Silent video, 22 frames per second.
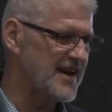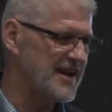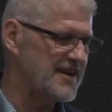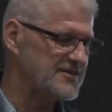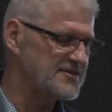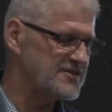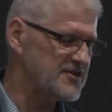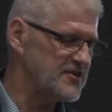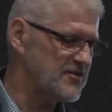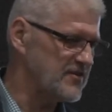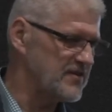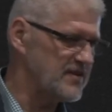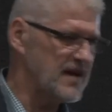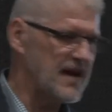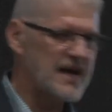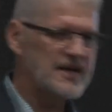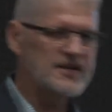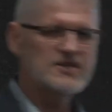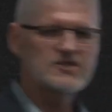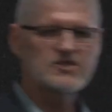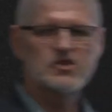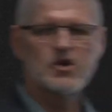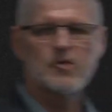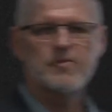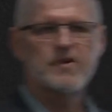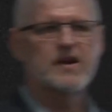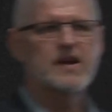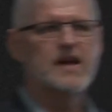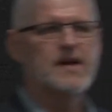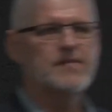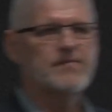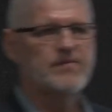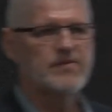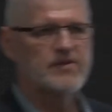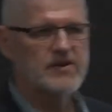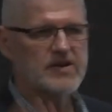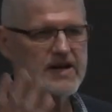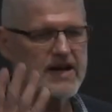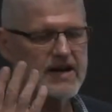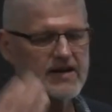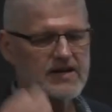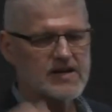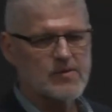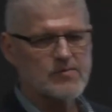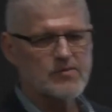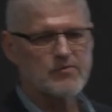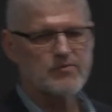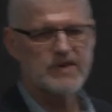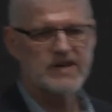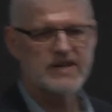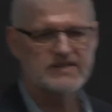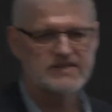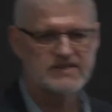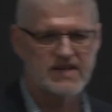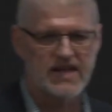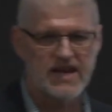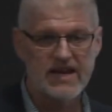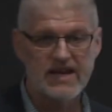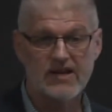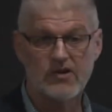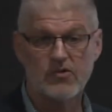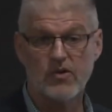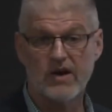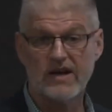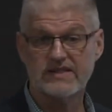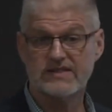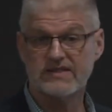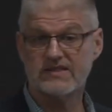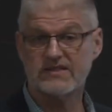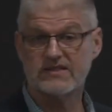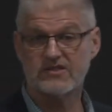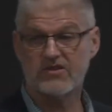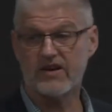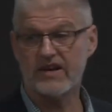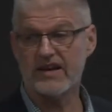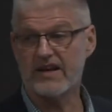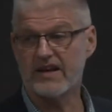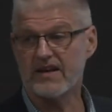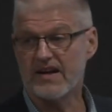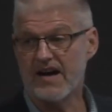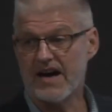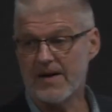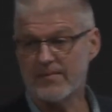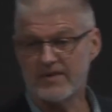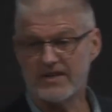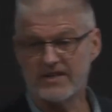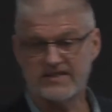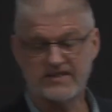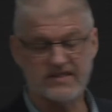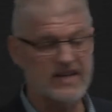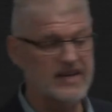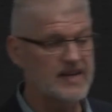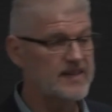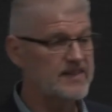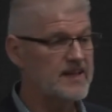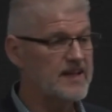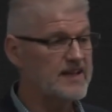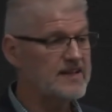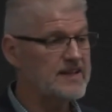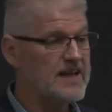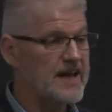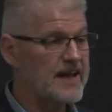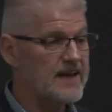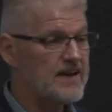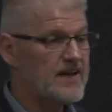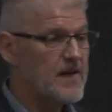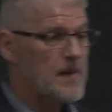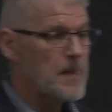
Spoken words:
So I'll just open it up for, got a couple minutes. Any questions or any comments, anything that